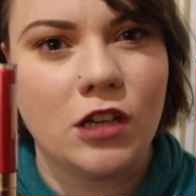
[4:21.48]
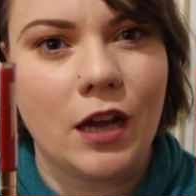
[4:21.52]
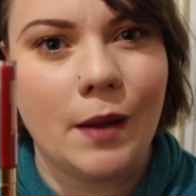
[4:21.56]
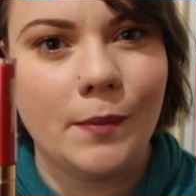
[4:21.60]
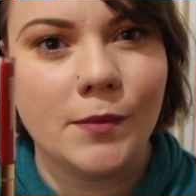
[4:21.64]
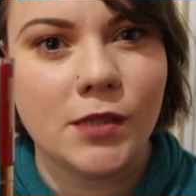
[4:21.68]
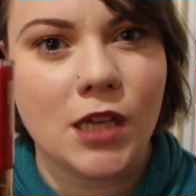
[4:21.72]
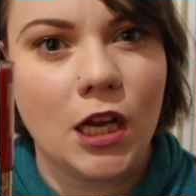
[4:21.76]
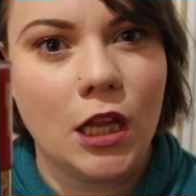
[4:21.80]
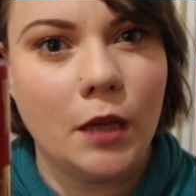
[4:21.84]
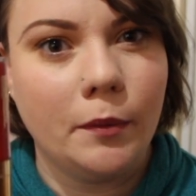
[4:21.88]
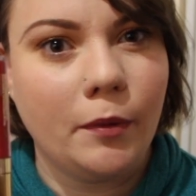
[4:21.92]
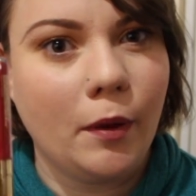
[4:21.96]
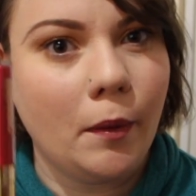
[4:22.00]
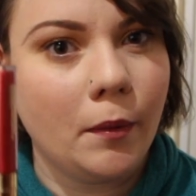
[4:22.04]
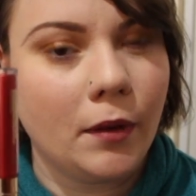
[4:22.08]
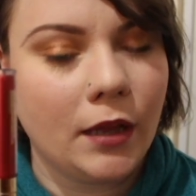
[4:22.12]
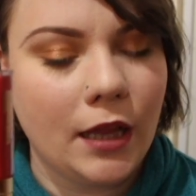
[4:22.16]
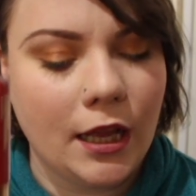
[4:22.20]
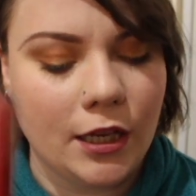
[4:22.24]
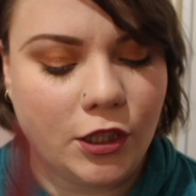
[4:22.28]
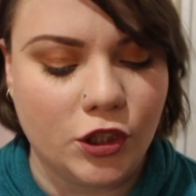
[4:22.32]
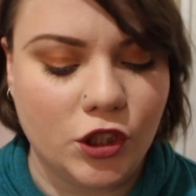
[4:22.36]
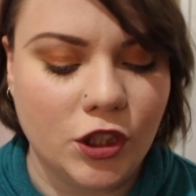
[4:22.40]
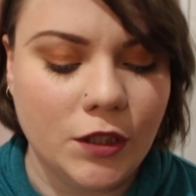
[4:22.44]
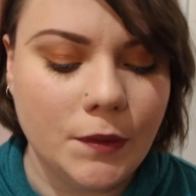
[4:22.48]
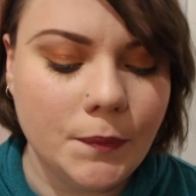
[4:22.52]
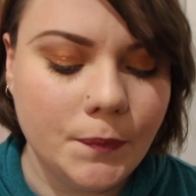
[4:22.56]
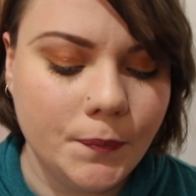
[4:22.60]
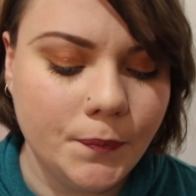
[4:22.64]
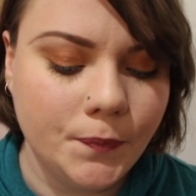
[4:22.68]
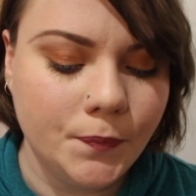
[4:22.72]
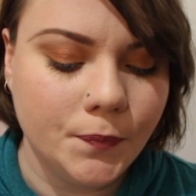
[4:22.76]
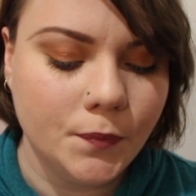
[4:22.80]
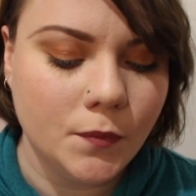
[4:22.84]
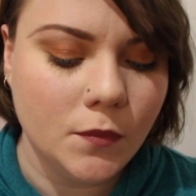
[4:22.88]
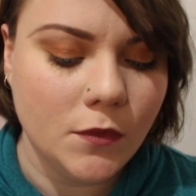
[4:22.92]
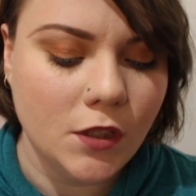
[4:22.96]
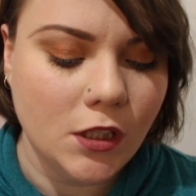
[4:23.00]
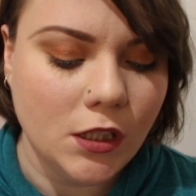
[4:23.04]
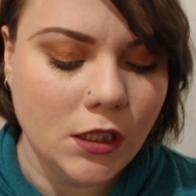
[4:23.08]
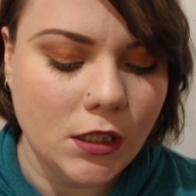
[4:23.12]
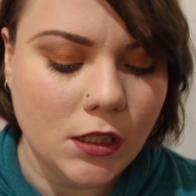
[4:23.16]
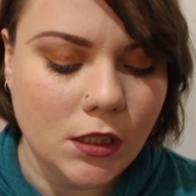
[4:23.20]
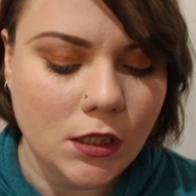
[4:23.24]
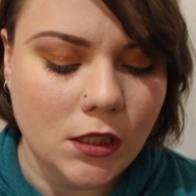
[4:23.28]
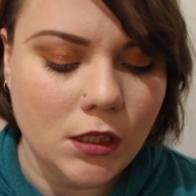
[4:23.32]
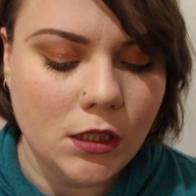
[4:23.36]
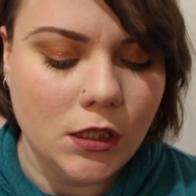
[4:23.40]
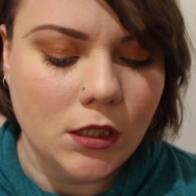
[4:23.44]
Times Colourpop collection.
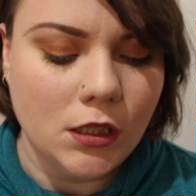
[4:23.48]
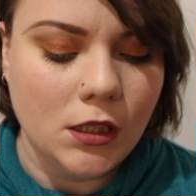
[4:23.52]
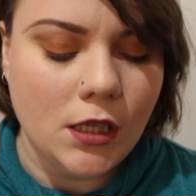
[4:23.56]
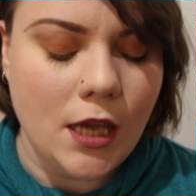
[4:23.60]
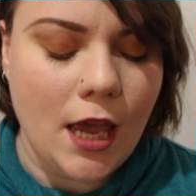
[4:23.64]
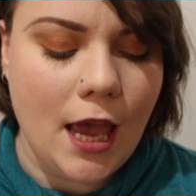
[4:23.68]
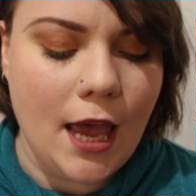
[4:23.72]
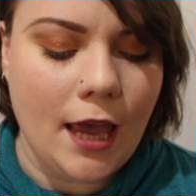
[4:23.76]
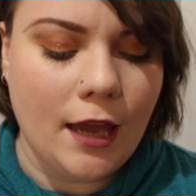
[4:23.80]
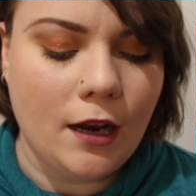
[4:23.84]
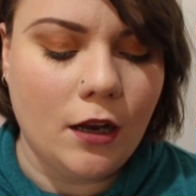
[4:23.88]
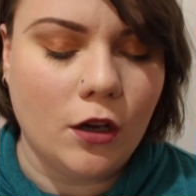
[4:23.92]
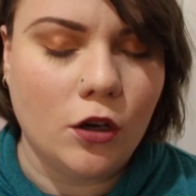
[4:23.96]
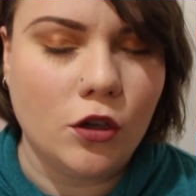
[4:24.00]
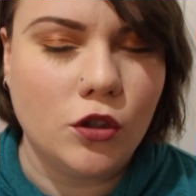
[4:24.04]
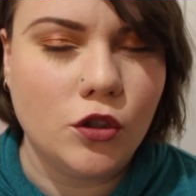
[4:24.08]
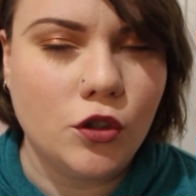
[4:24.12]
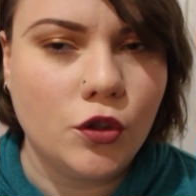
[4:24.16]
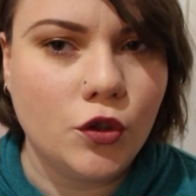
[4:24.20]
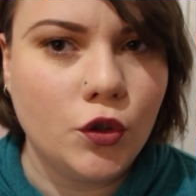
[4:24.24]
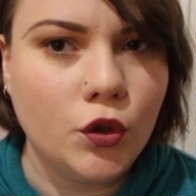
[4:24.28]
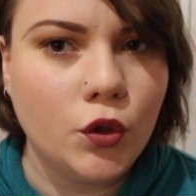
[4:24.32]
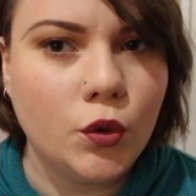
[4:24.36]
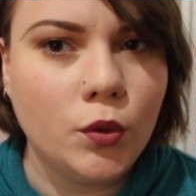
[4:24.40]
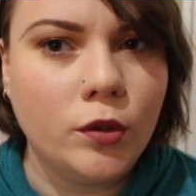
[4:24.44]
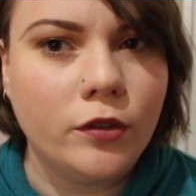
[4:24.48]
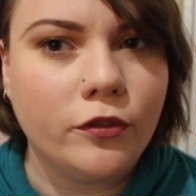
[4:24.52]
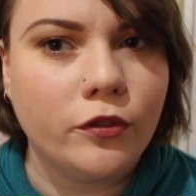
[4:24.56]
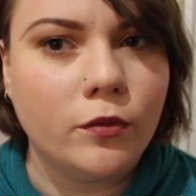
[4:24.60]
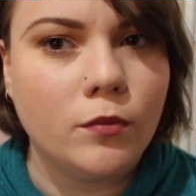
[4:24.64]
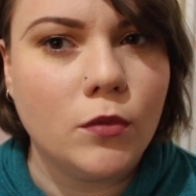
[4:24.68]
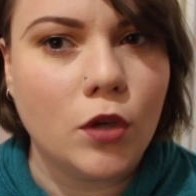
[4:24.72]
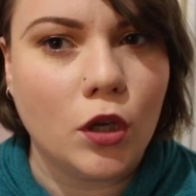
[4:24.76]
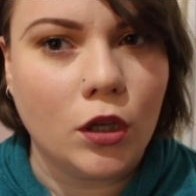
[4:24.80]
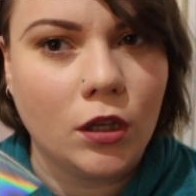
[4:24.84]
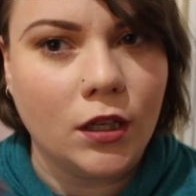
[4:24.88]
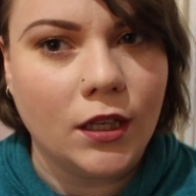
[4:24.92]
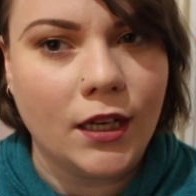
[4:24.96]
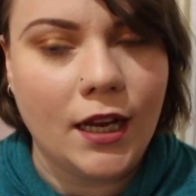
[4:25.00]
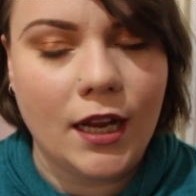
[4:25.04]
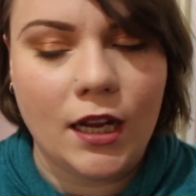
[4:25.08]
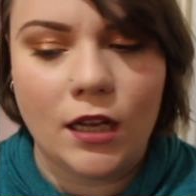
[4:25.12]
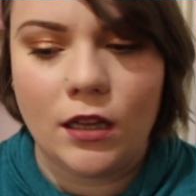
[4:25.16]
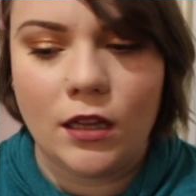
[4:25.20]
And I got two from the holiday